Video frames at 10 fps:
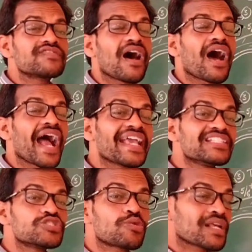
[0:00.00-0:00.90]
of the
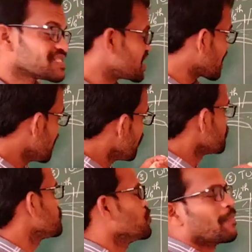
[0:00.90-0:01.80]
iris is known as a
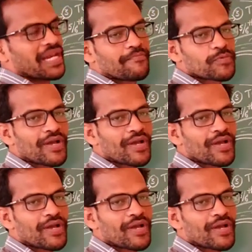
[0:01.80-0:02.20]
pupil.